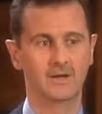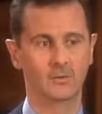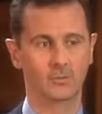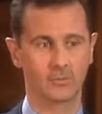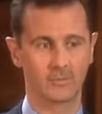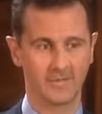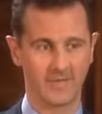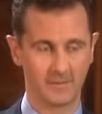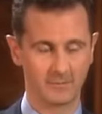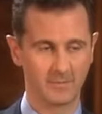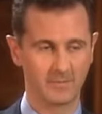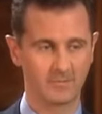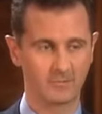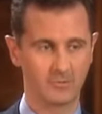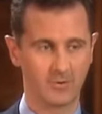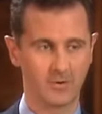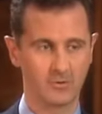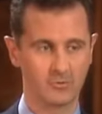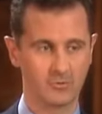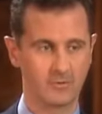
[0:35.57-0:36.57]
with
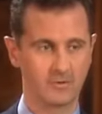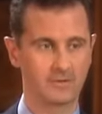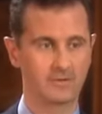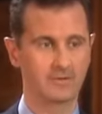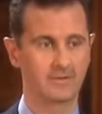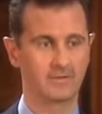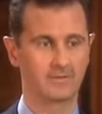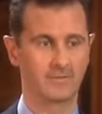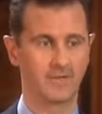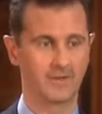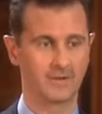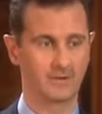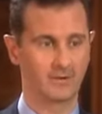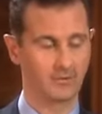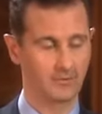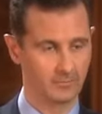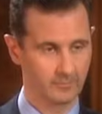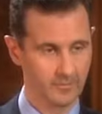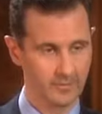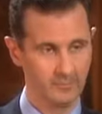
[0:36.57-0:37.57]
administration
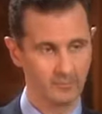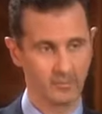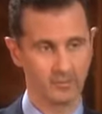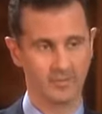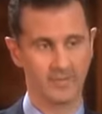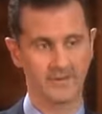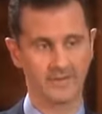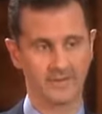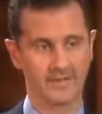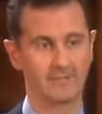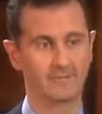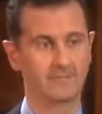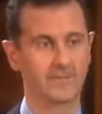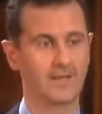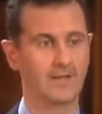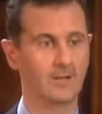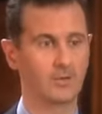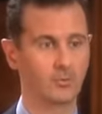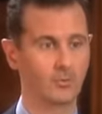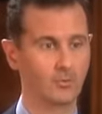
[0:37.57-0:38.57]
and people that can
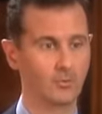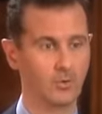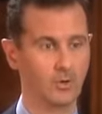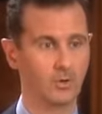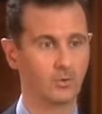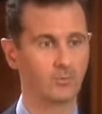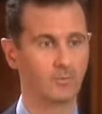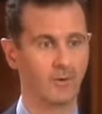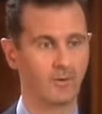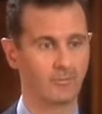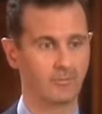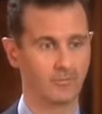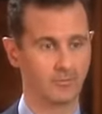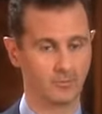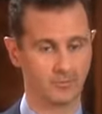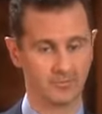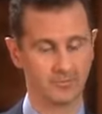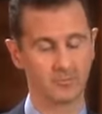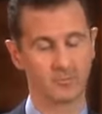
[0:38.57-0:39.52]
tell you no about the truth.